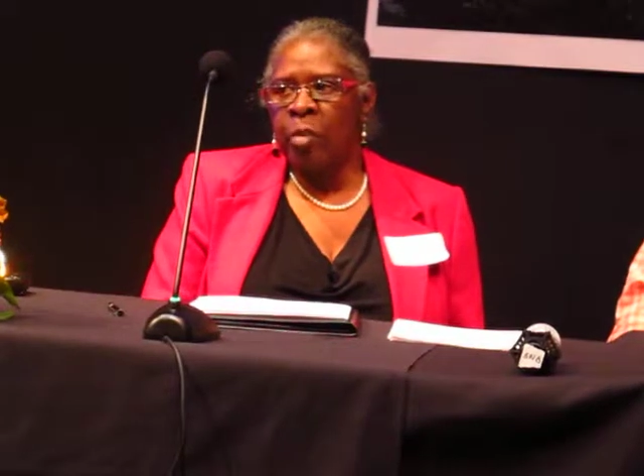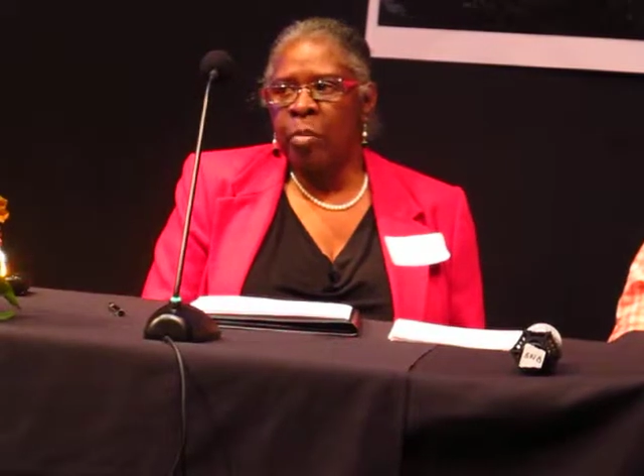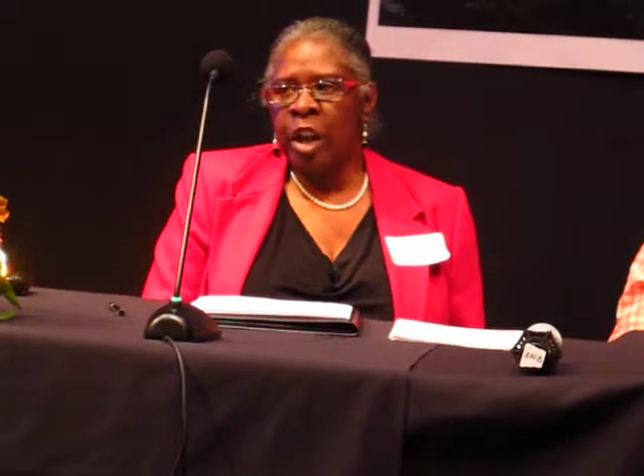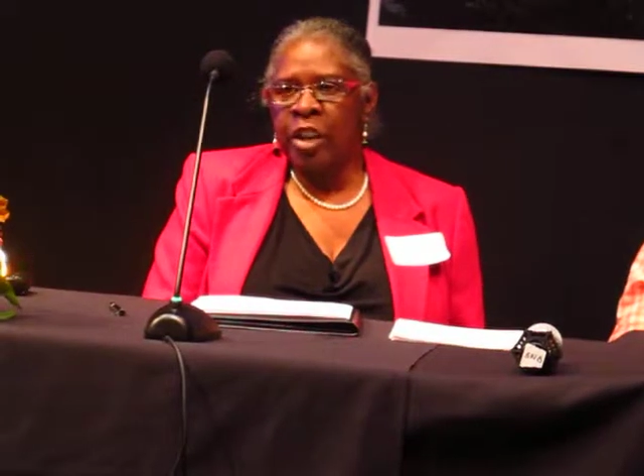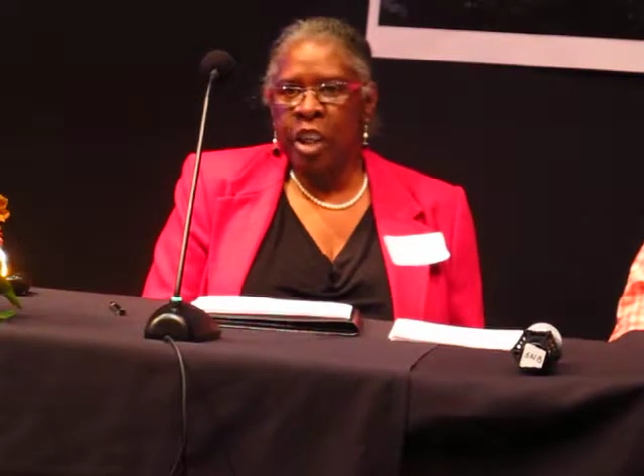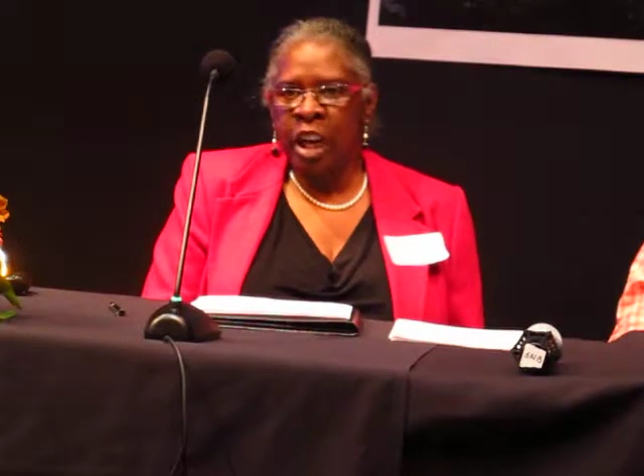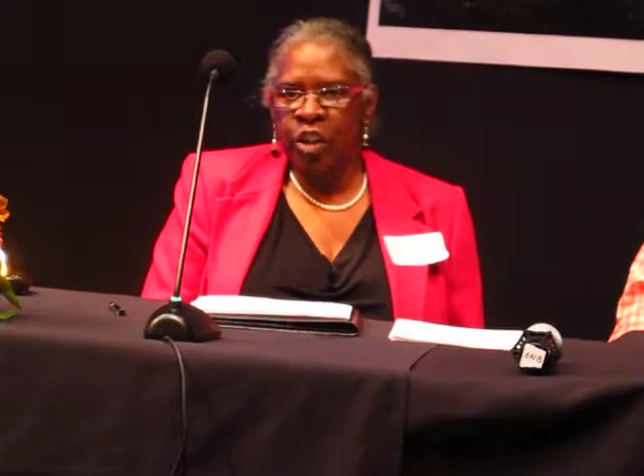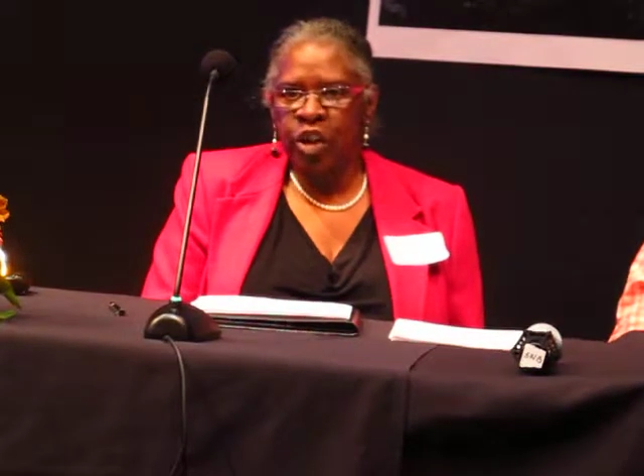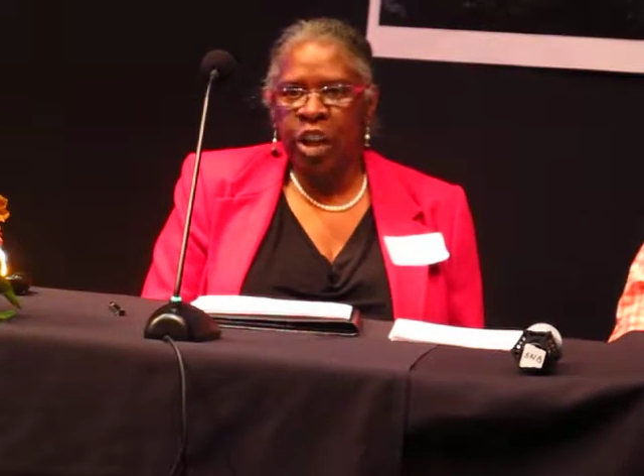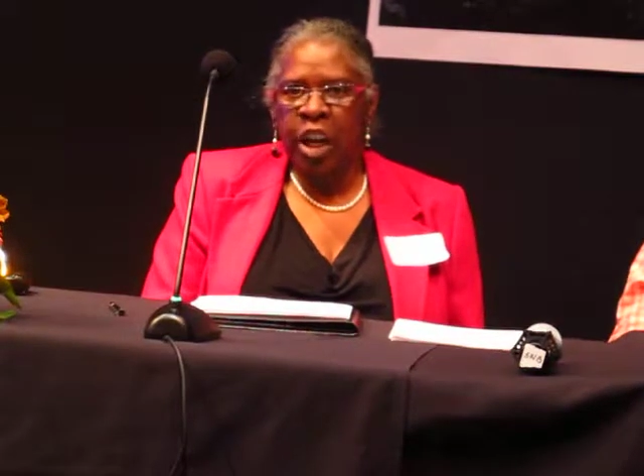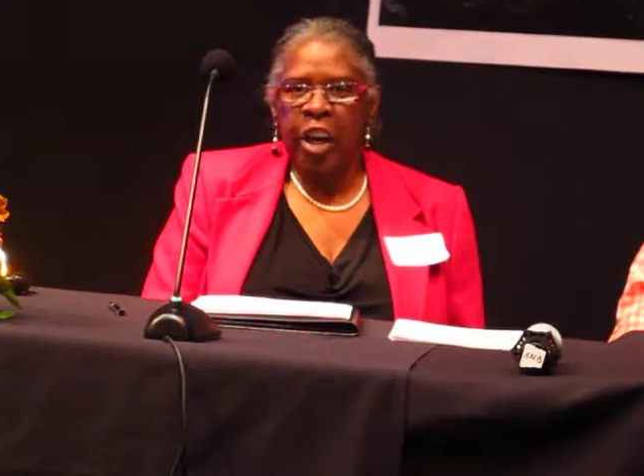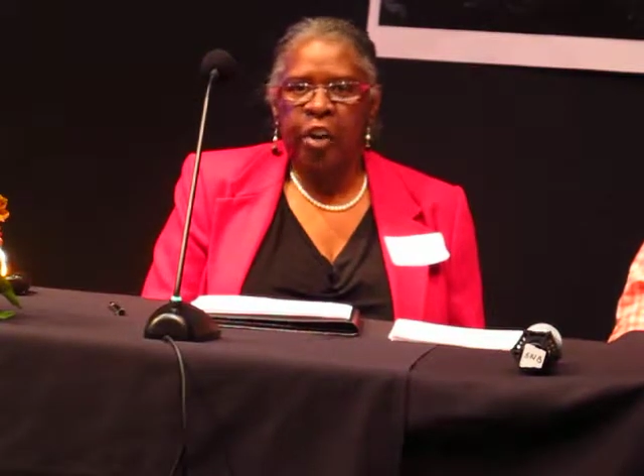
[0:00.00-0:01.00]
as an
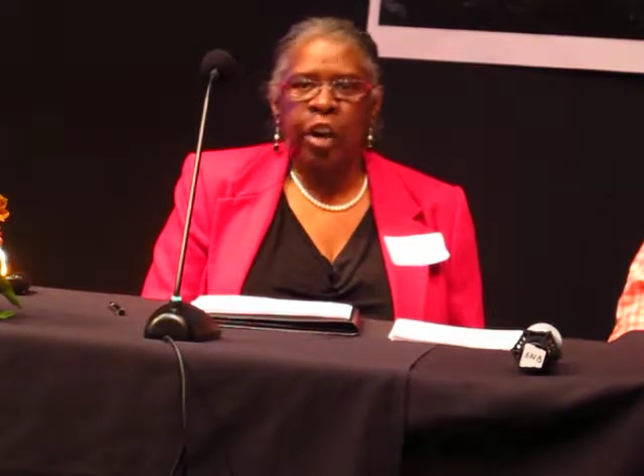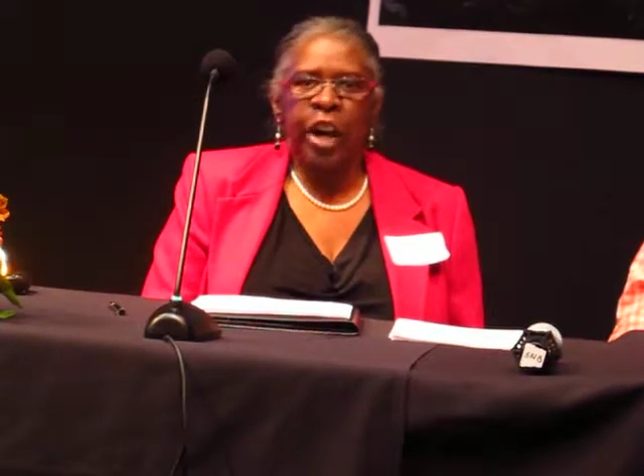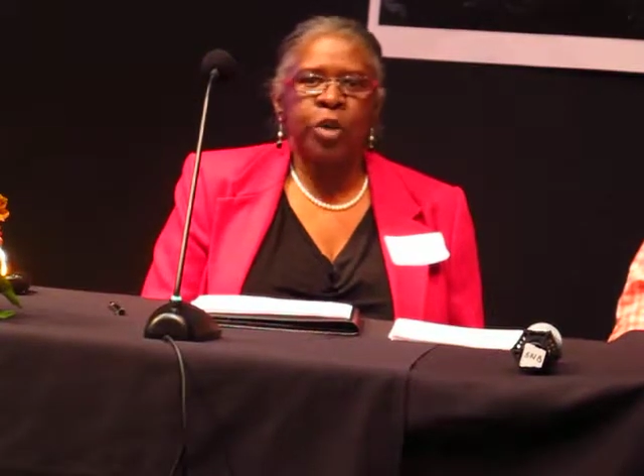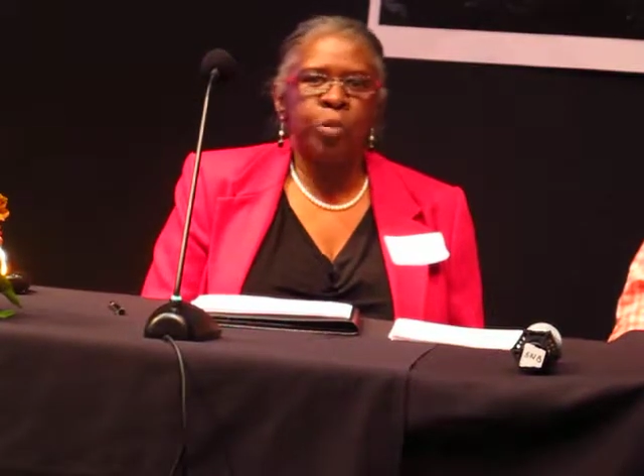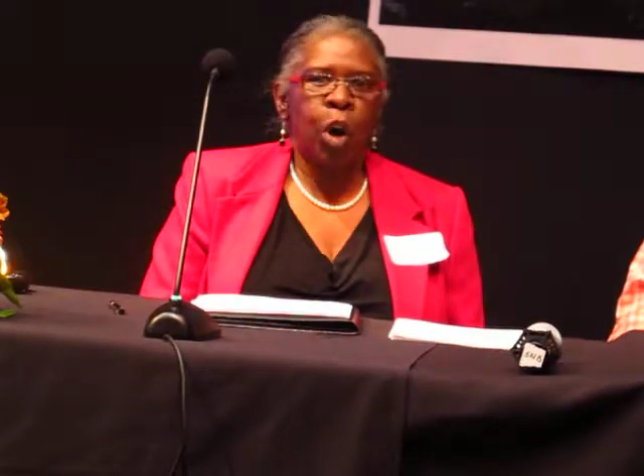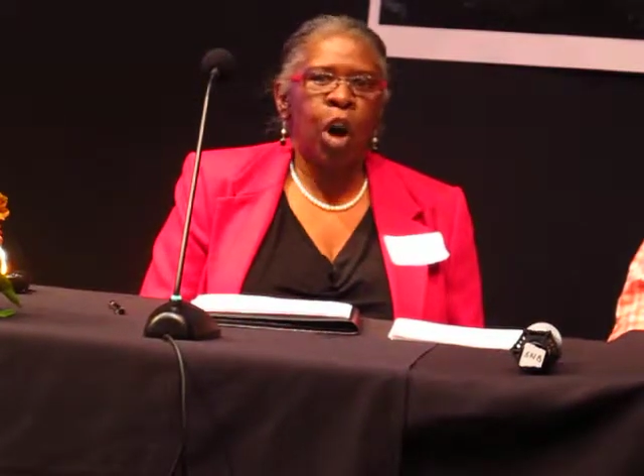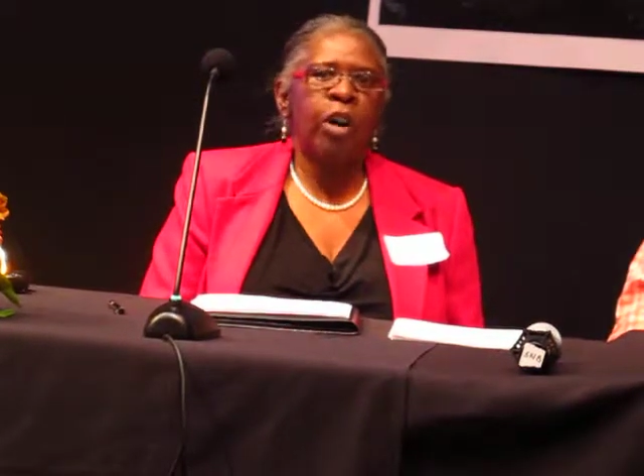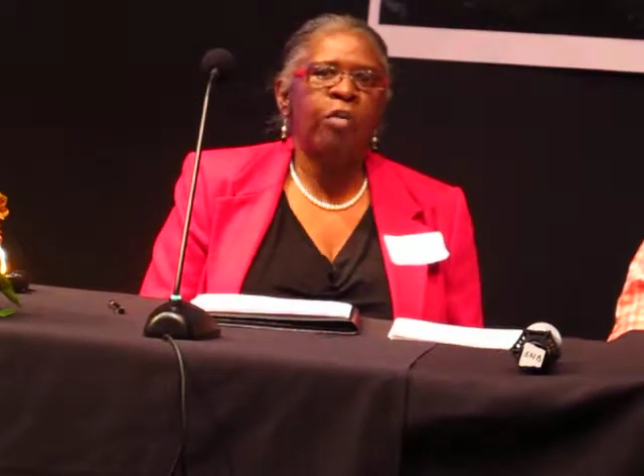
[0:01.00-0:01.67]
educator as part